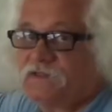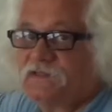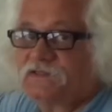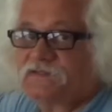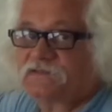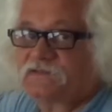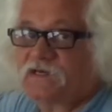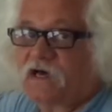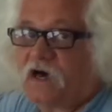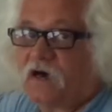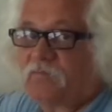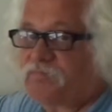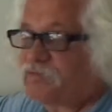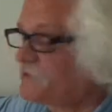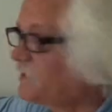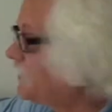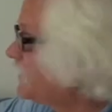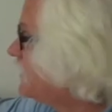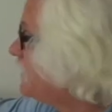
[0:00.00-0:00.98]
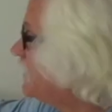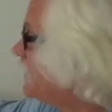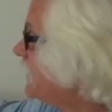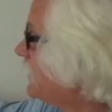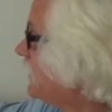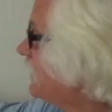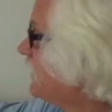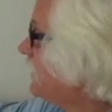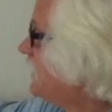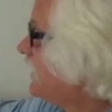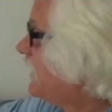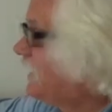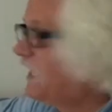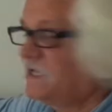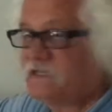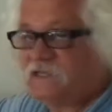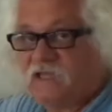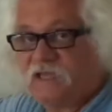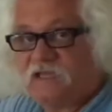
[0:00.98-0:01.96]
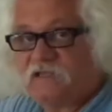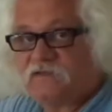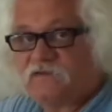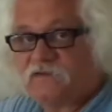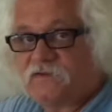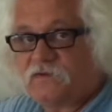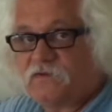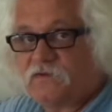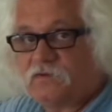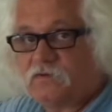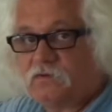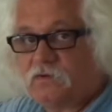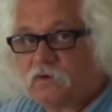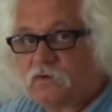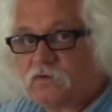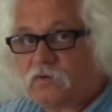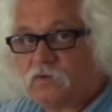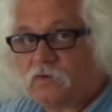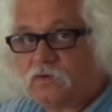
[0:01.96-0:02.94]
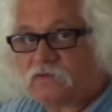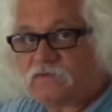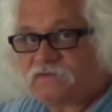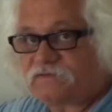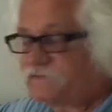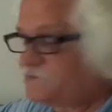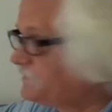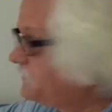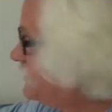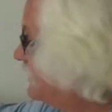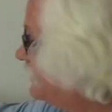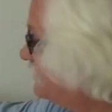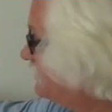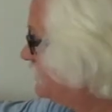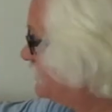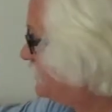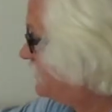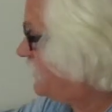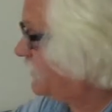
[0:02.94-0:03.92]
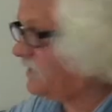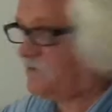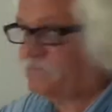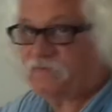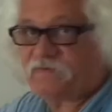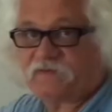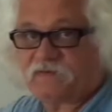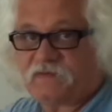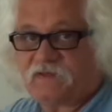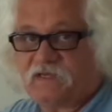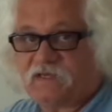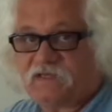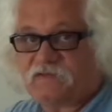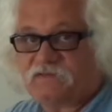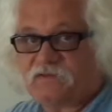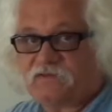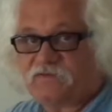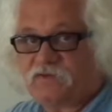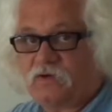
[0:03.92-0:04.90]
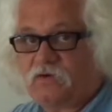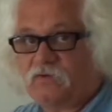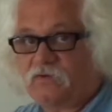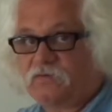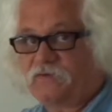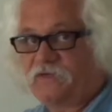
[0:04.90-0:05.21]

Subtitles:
this top plane. And then to, of course, give it depth and get the total